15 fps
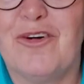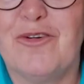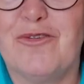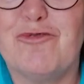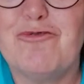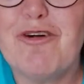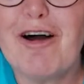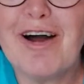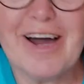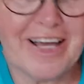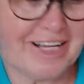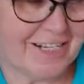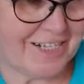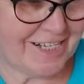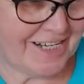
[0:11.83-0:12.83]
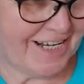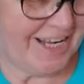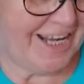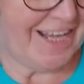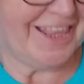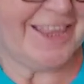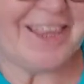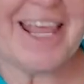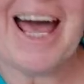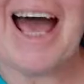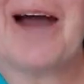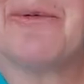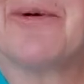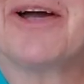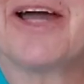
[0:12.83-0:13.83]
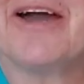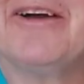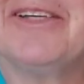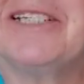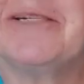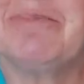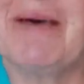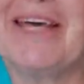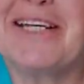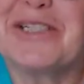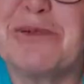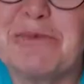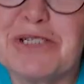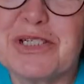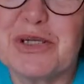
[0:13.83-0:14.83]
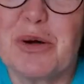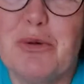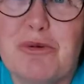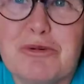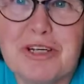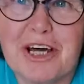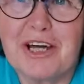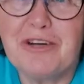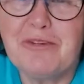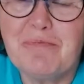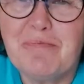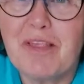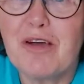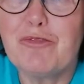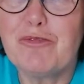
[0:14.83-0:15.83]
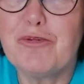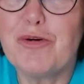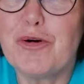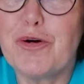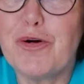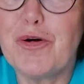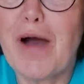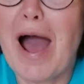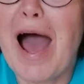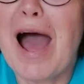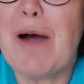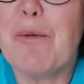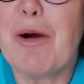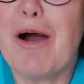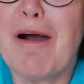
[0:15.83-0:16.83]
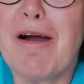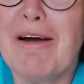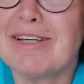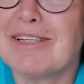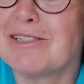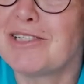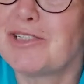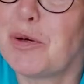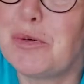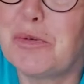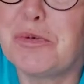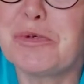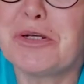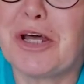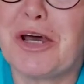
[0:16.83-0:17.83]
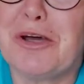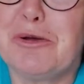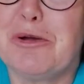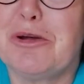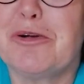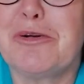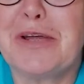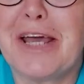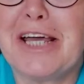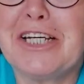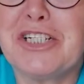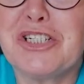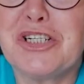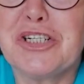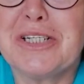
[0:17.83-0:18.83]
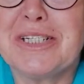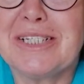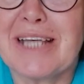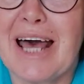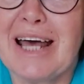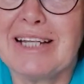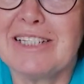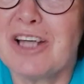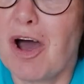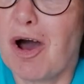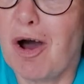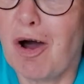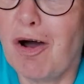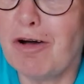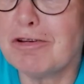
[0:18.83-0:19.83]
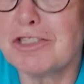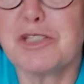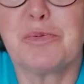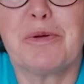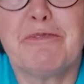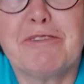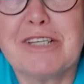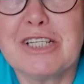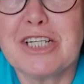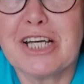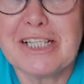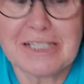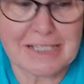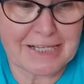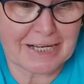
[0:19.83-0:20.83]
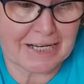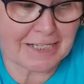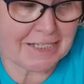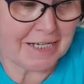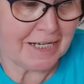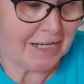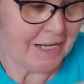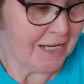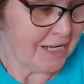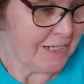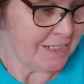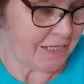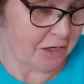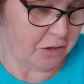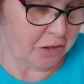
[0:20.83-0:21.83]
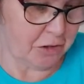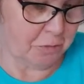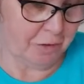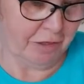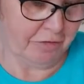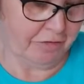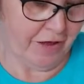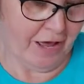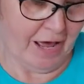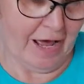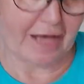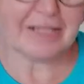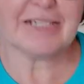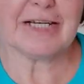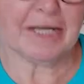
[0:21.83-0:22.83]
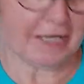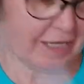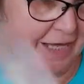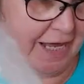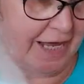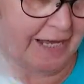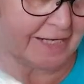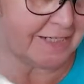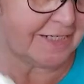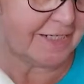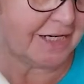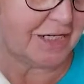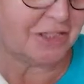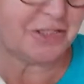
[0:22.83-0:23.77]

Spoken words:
Right, now we're going to make some salt dough for our salt dough creations and hearts we've suggested. So you will have had a kit, a